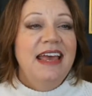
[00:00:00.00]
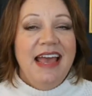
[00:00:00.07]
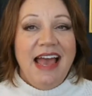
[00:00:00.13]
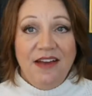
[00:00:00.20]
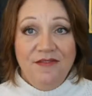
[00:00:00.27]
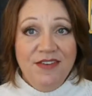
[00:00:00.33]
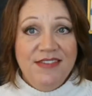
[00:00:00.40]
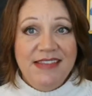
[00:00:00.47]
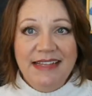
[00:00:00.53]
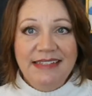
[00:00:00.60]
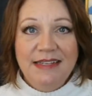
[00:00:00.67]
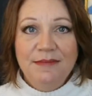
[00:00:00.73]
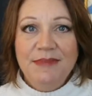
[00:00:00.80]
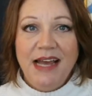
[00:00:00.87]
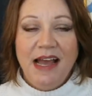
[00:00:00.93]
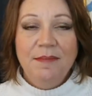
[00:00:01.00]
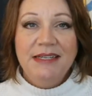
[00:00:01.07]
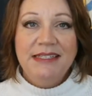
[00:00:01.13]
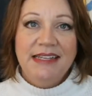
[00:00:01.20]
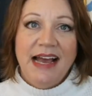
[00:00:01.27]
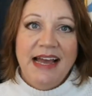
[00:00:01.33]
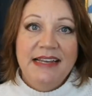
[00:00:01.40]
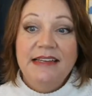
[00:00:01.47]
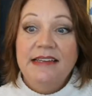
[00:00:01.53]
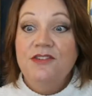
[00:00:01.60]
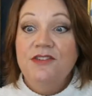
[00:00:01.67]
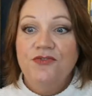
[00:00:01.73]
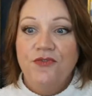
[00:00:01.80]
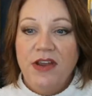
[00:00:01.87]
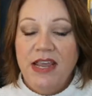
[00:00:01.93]
Have you set some time aside to
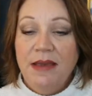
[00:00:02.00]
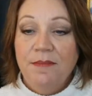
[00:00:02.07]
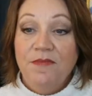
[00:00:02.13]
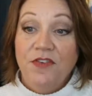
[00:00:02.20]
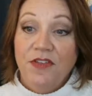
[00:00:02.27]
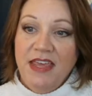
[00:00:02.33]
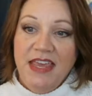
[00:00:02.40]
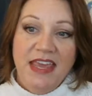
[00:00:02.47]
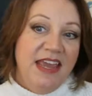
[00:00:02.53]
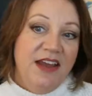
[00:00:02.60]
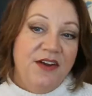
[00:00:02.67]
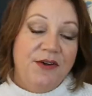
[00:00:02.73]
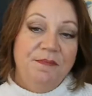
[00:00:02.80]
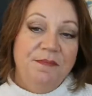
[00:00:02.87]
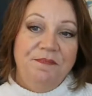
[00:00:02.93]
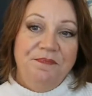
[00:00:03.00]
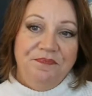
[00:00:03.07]
dream for the year?